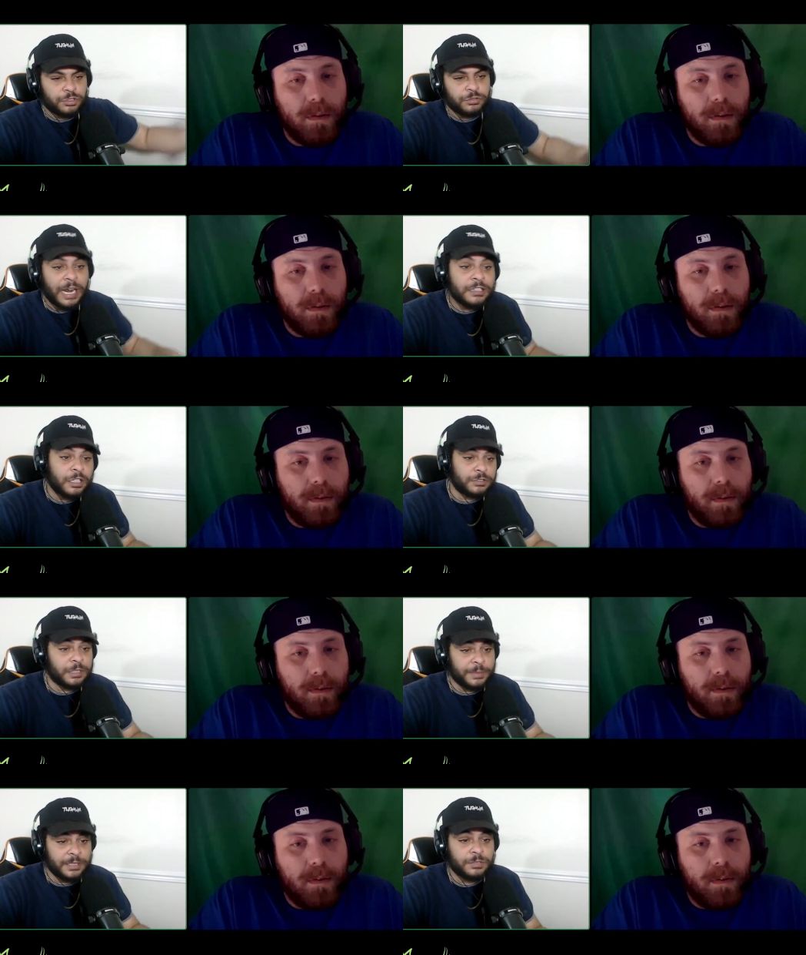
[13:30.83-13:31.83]
Speaker 1: soon. I thought it was gonna
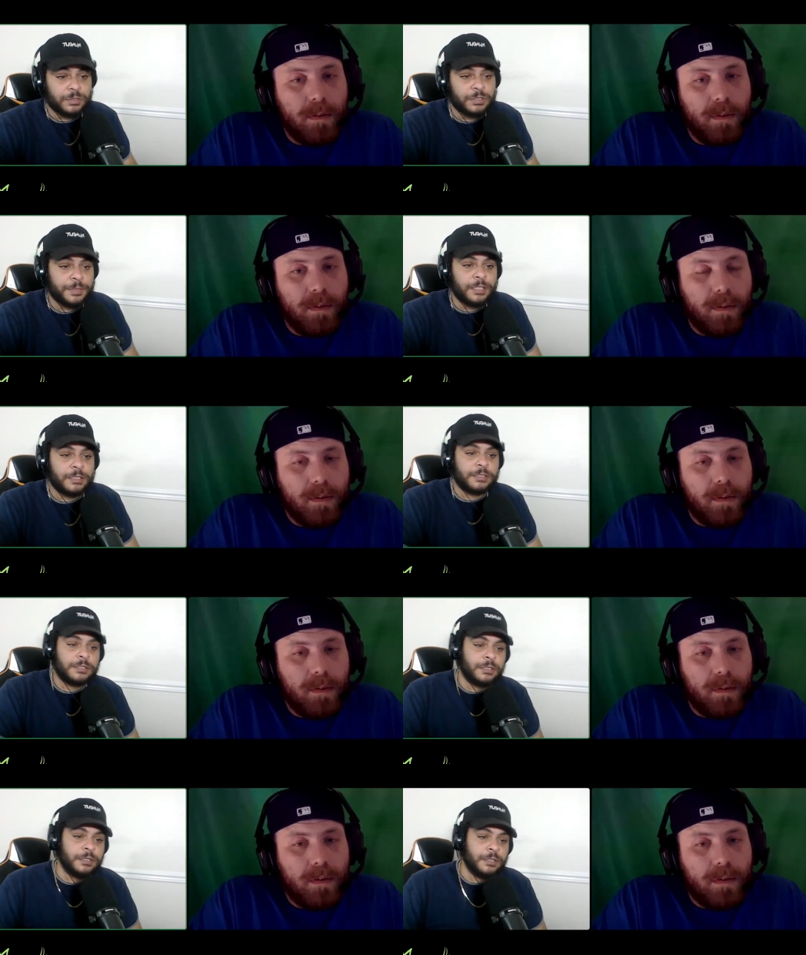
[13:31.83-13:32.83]
be this one, to be honest.
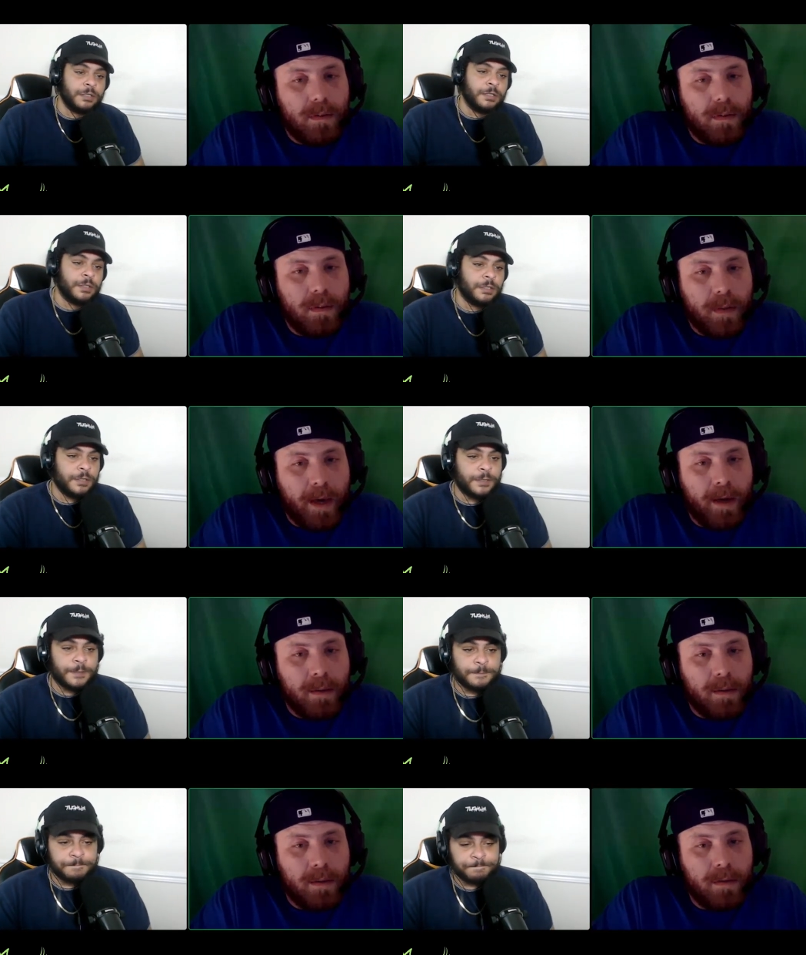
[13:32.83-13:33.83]

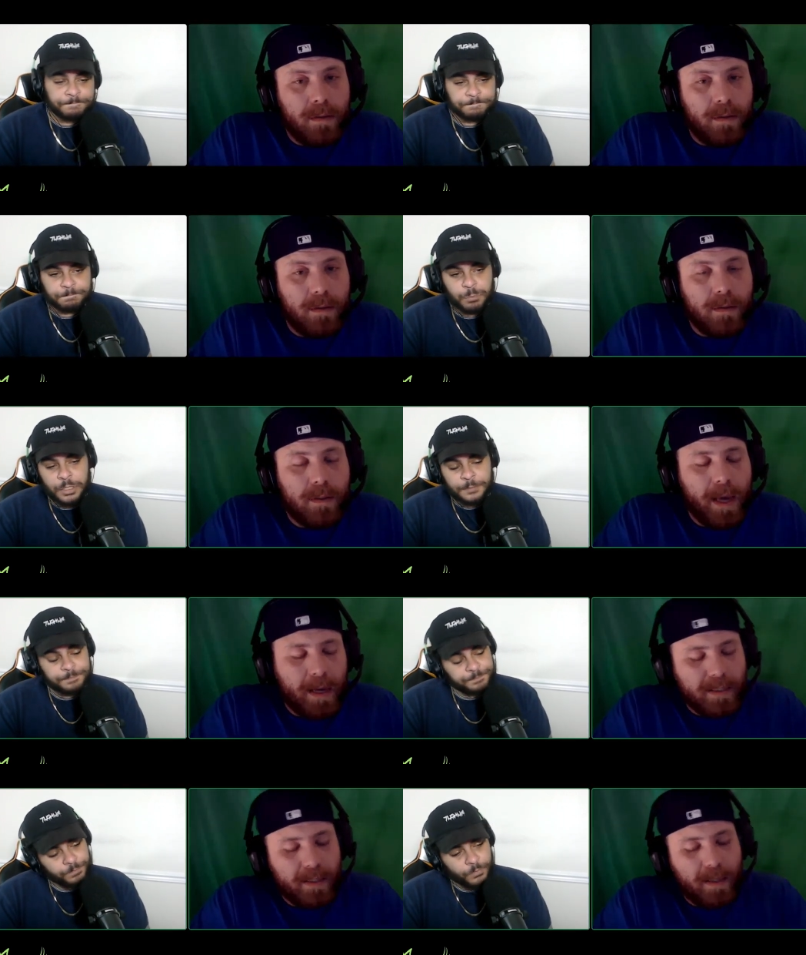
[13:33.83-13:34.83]
Yeah, but
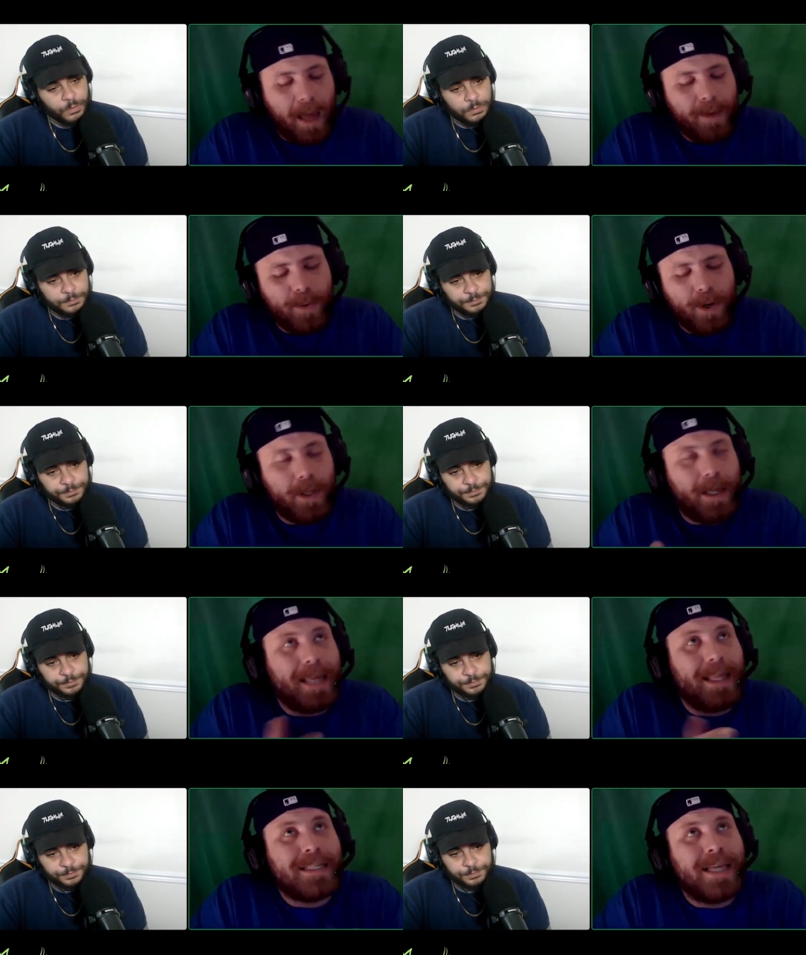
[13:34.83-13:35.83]
yeah, because
Speaker 2: uh, they only
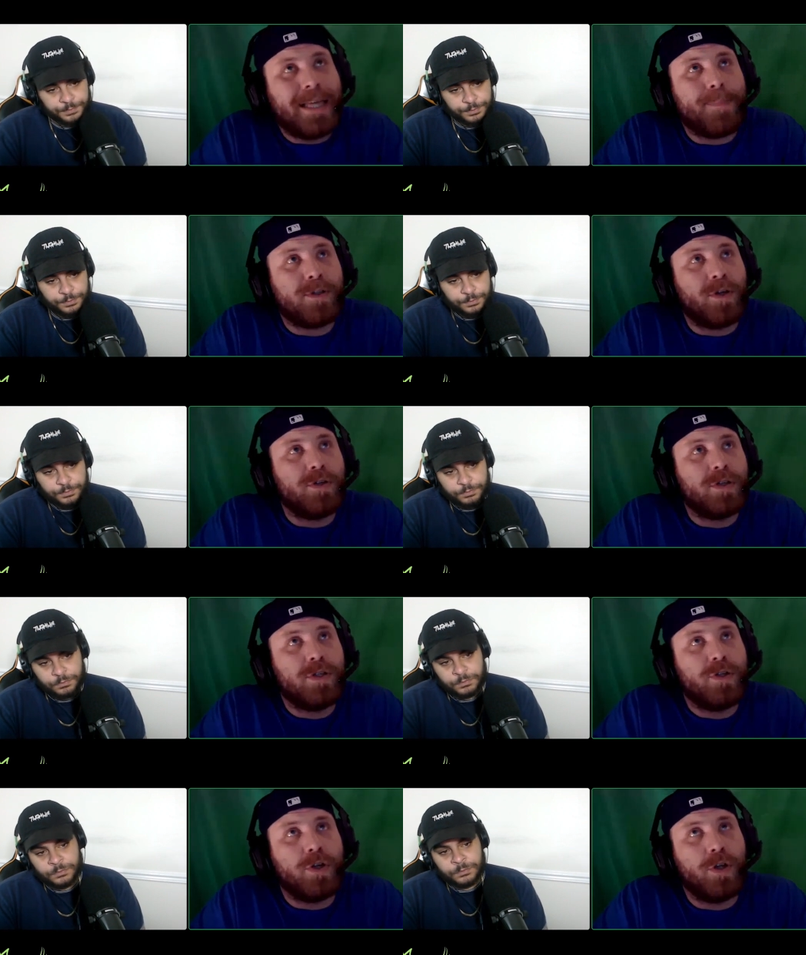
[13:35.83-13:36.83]
get like ten episodes
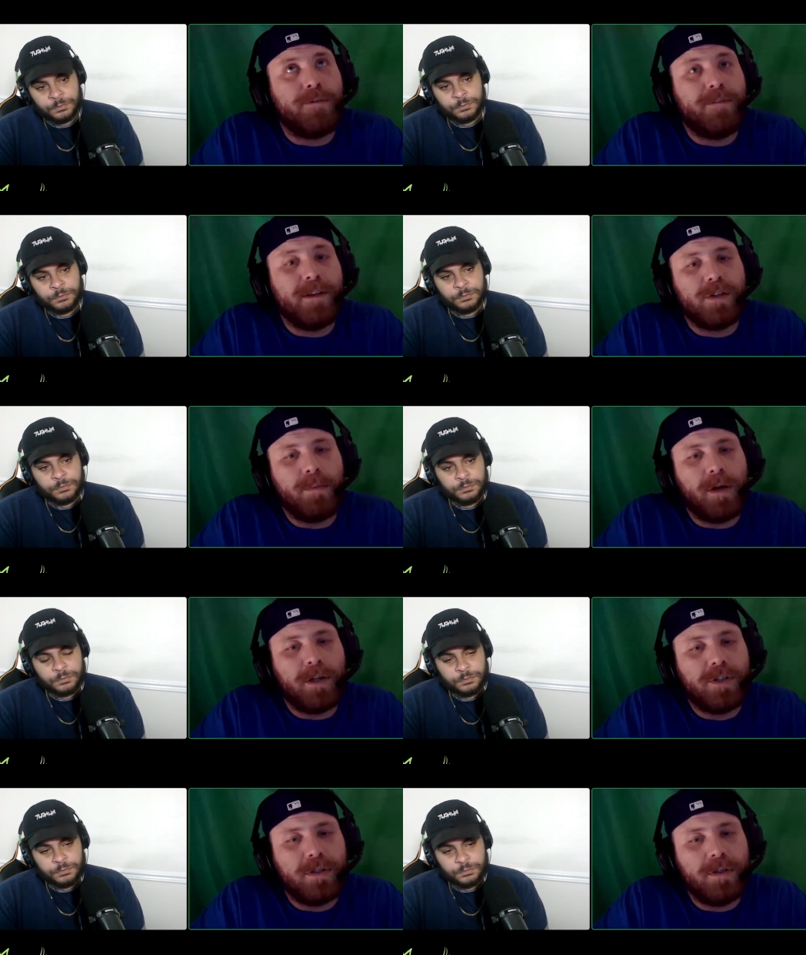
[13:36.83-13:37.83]
because you can only fit so
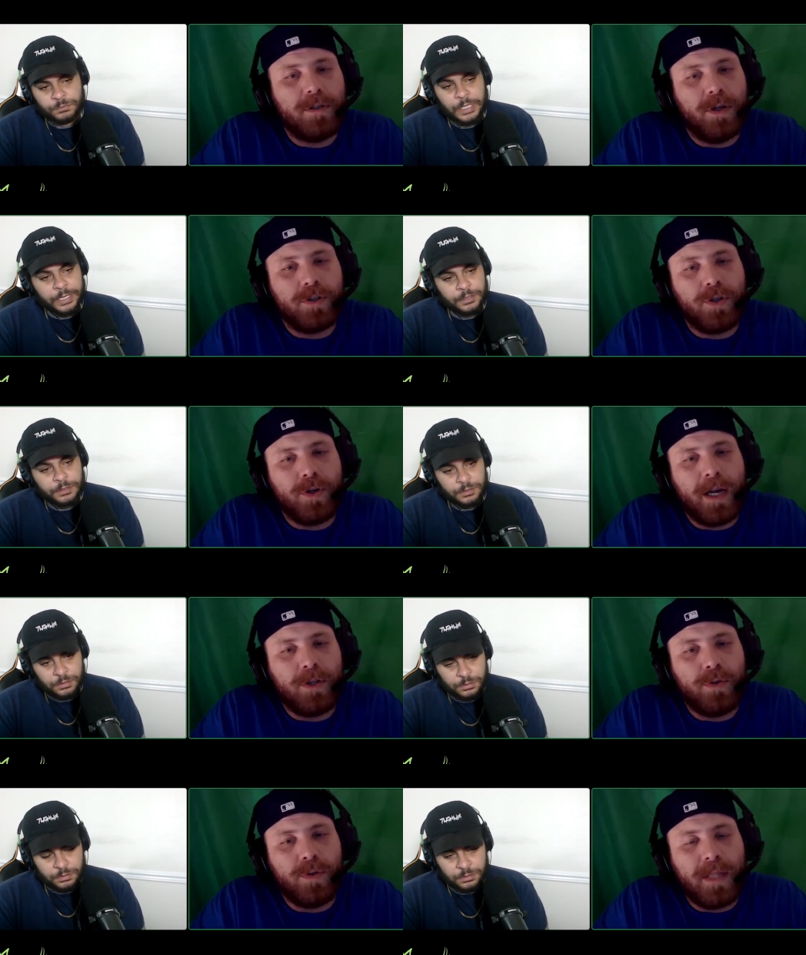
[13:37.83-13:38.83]
much, you know. So you got
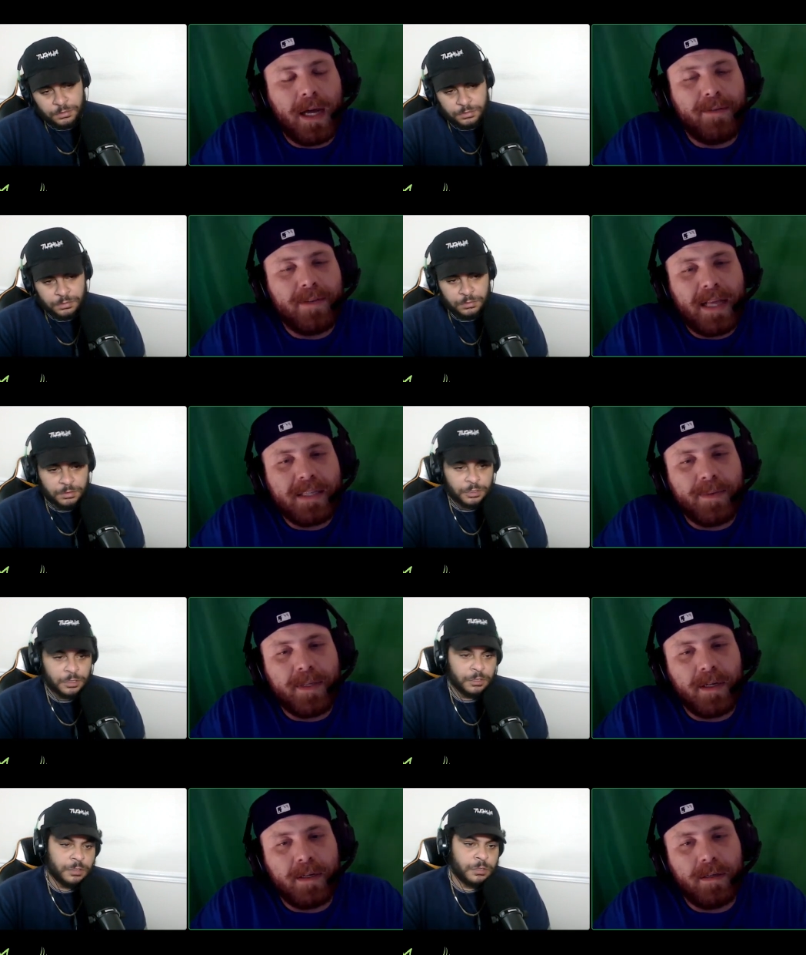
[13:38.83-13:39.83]
to do a lot of it has to
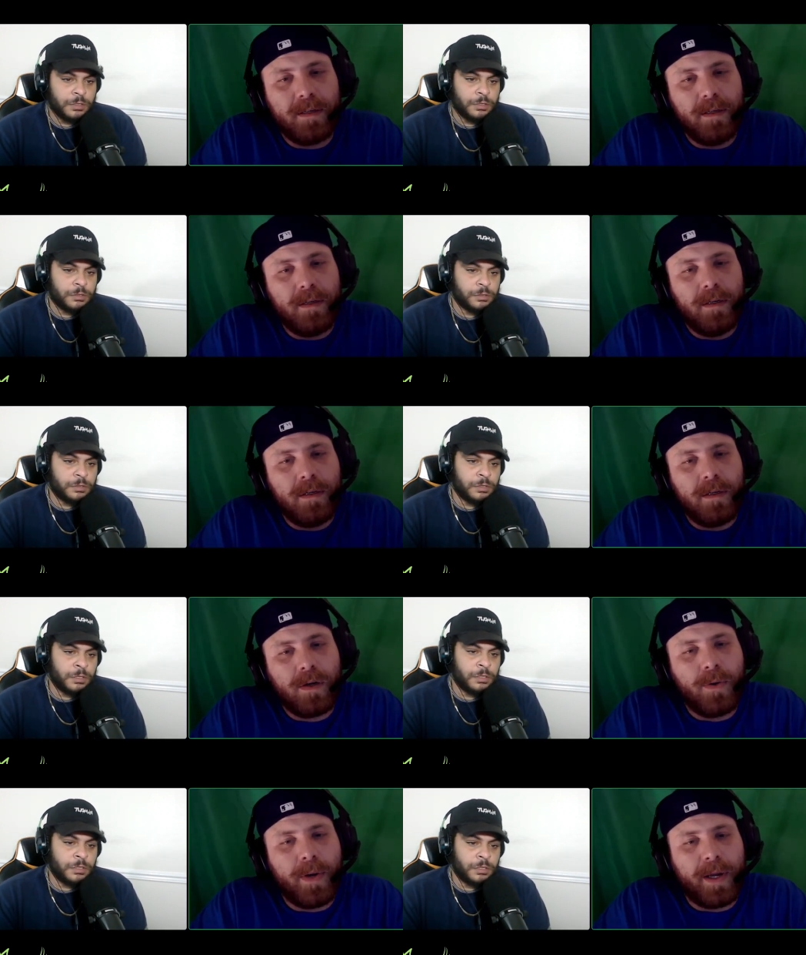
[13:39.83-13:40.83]
be done
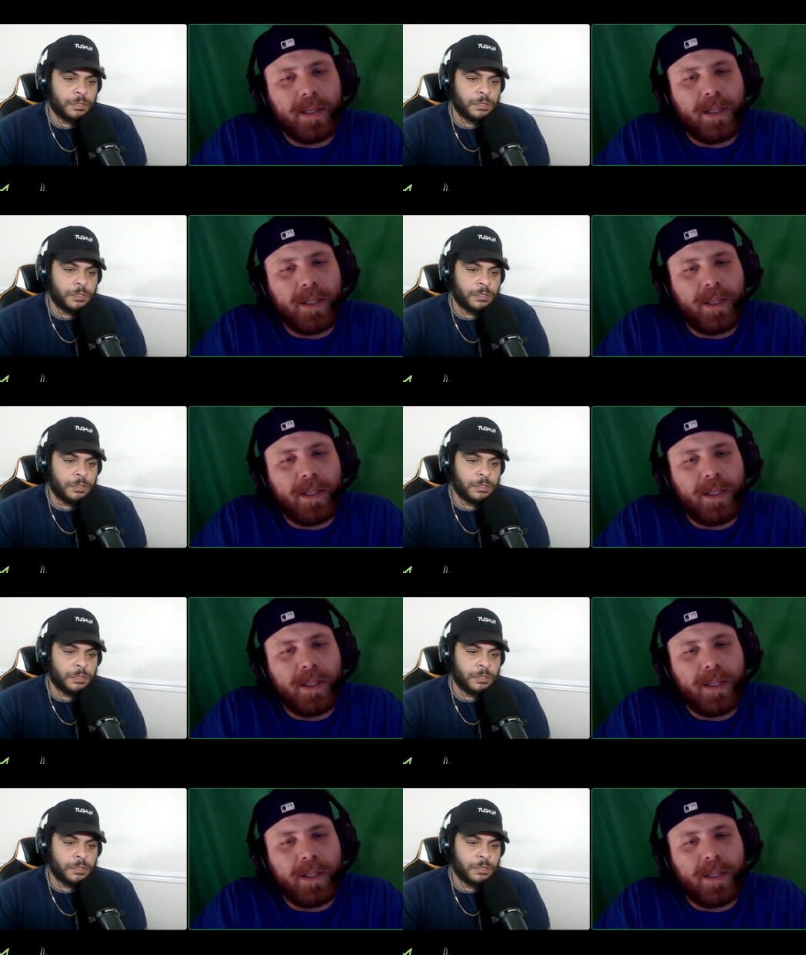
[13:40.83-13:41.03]
quick,